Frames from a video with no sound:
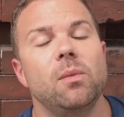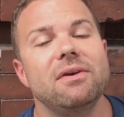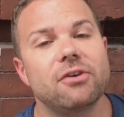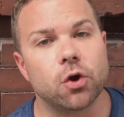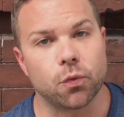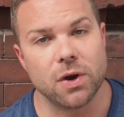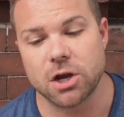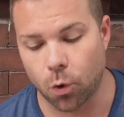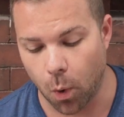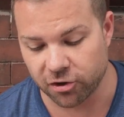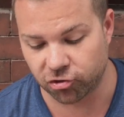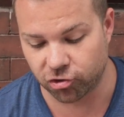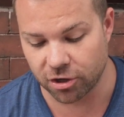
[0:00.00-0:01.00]
and we have a great
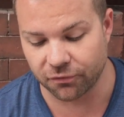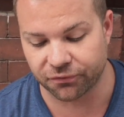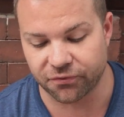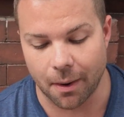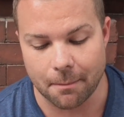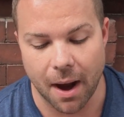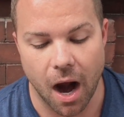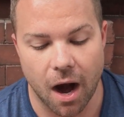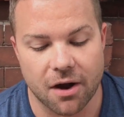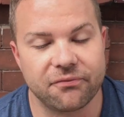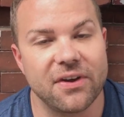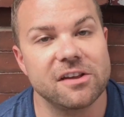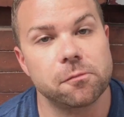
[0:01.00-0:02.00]
question from
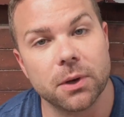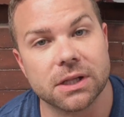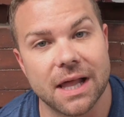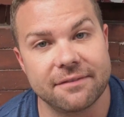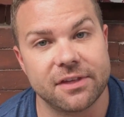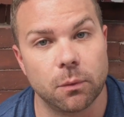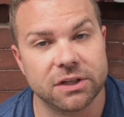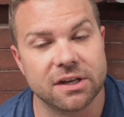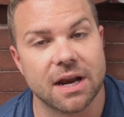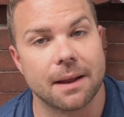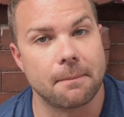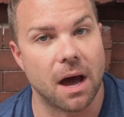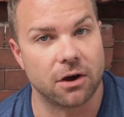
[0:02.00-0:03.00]
our Facebook Live that we
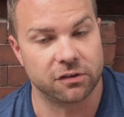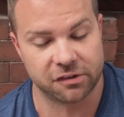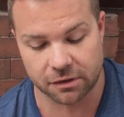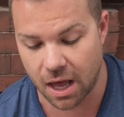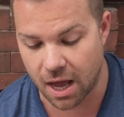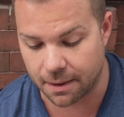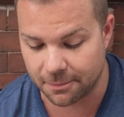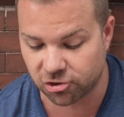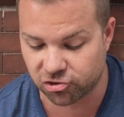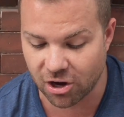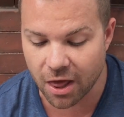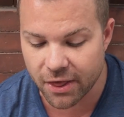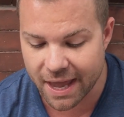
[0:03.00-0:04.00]
did on Modern Salon.
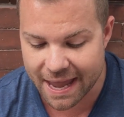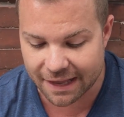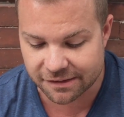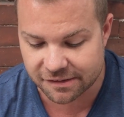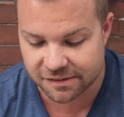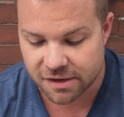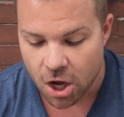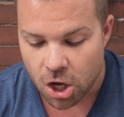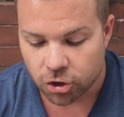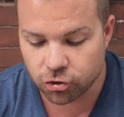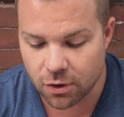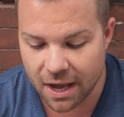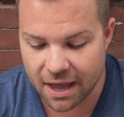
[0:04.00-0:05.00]
Michelle asks,
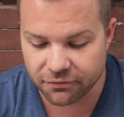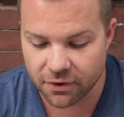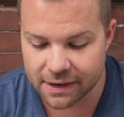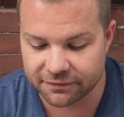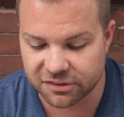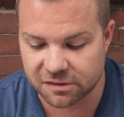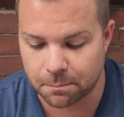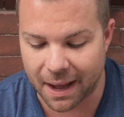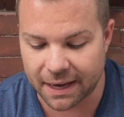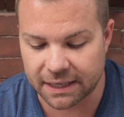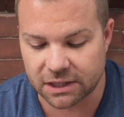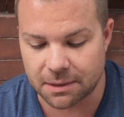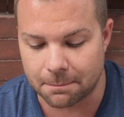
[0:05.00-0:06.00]
do you ever have
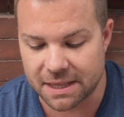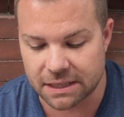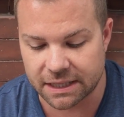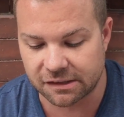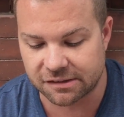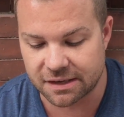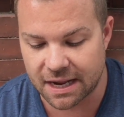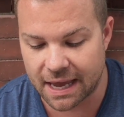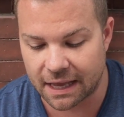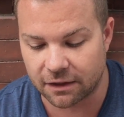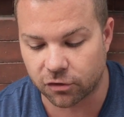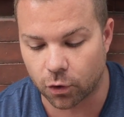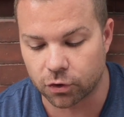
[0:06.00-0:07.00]
spotting in the mid-lengths and
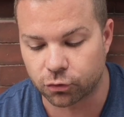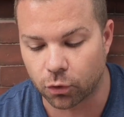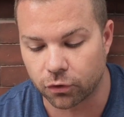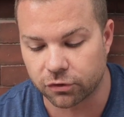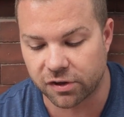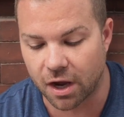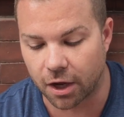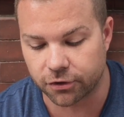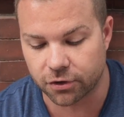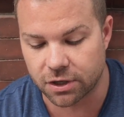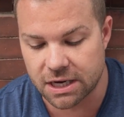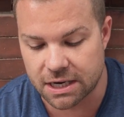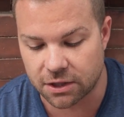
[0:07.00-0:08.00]
ends or towards the
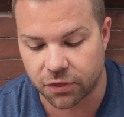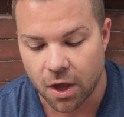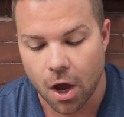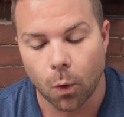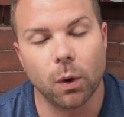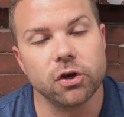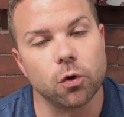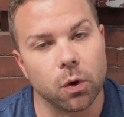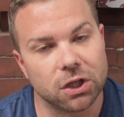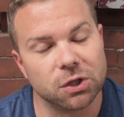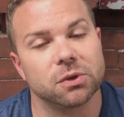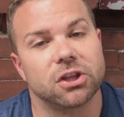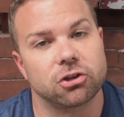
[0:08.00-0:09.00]
underneath when you're
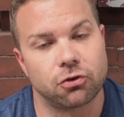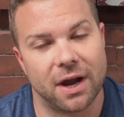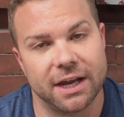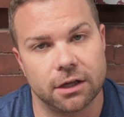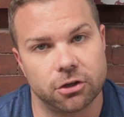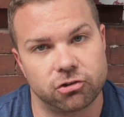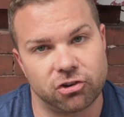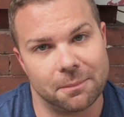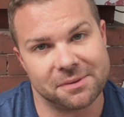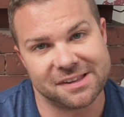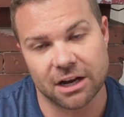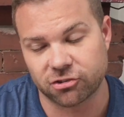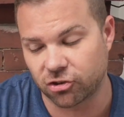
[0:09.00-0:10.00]
working with the triangular shaped
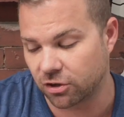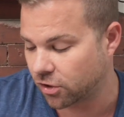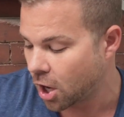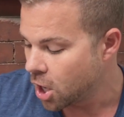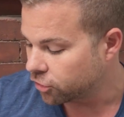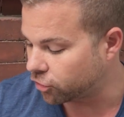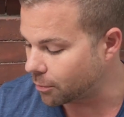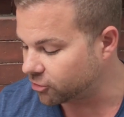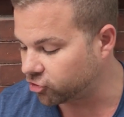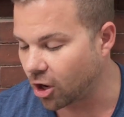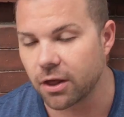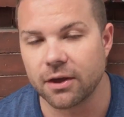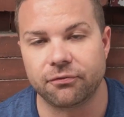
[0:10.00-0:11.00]
sections? So
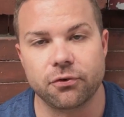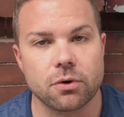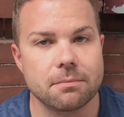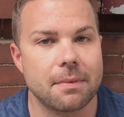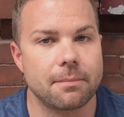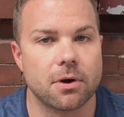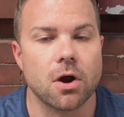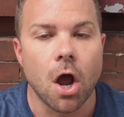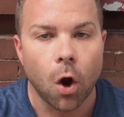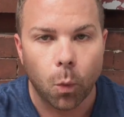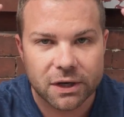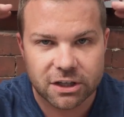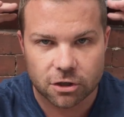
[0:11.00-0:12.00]
Michelle, if you remember,
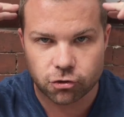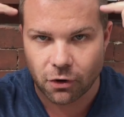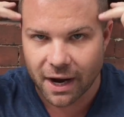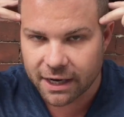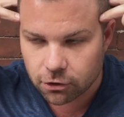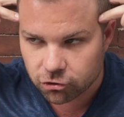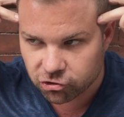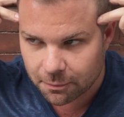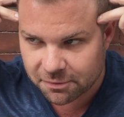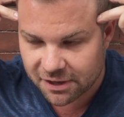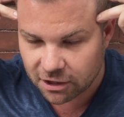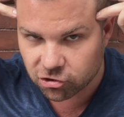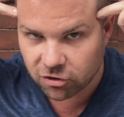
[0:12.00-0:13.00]
we did triangle
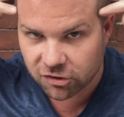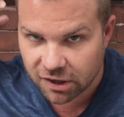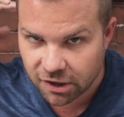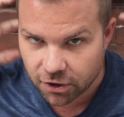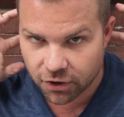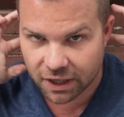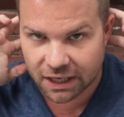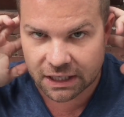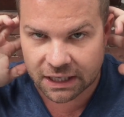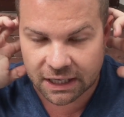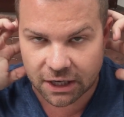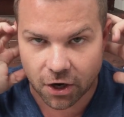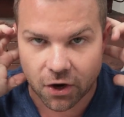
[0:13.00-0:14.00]
shaped sections here and
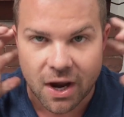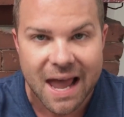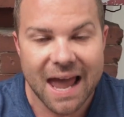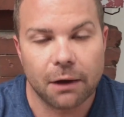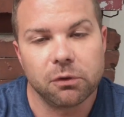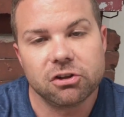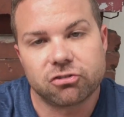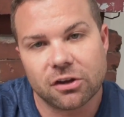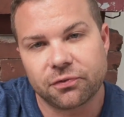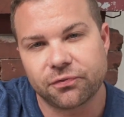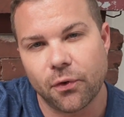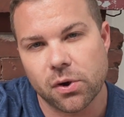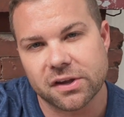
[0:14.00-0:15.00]
here, and we
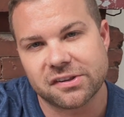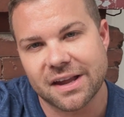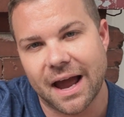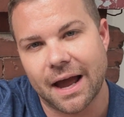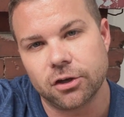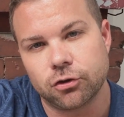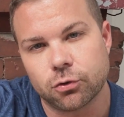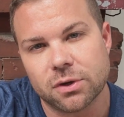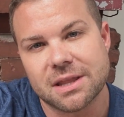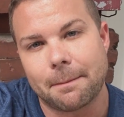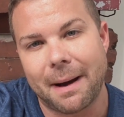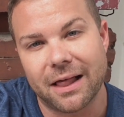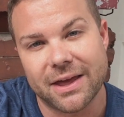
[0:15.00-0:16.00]
just focused on doing
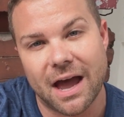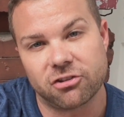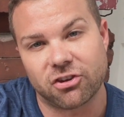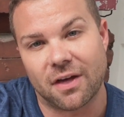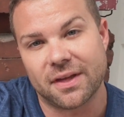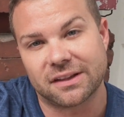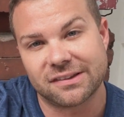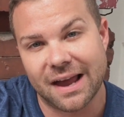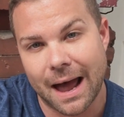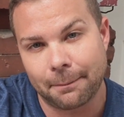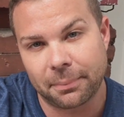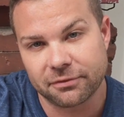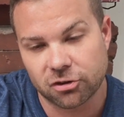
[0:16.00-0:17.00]
the balayage on the
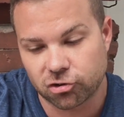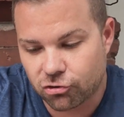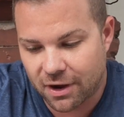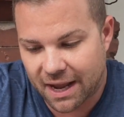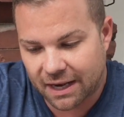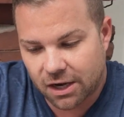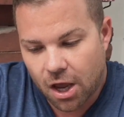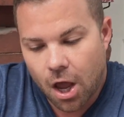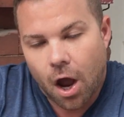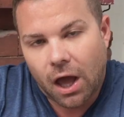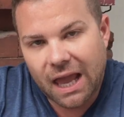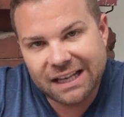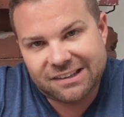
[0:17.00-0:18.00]
top of the strand
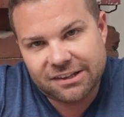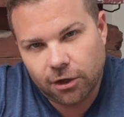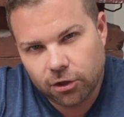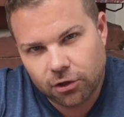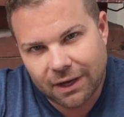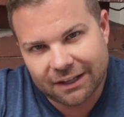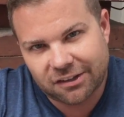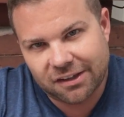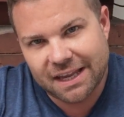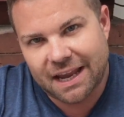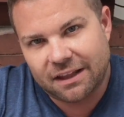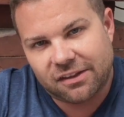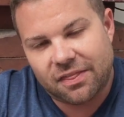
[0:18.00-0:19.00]
until you got to
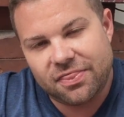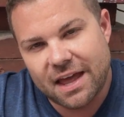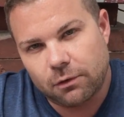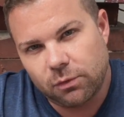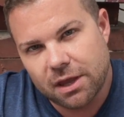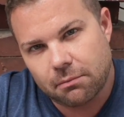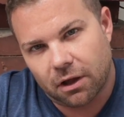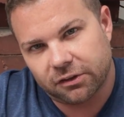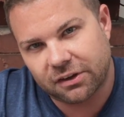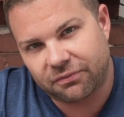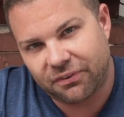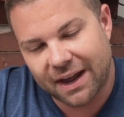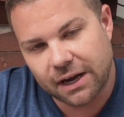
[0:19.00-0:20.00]
the ends, and then we
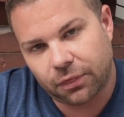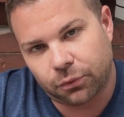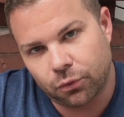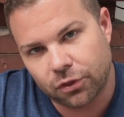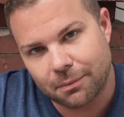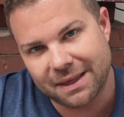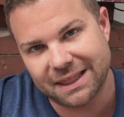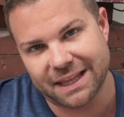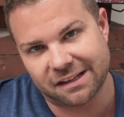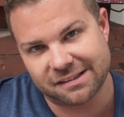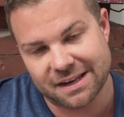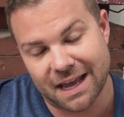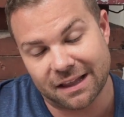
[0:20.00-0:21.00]
emulsified it through the
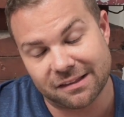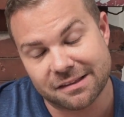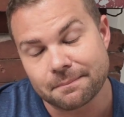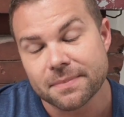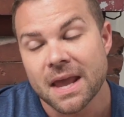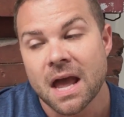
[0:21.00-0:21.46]
mid-lengths and ends.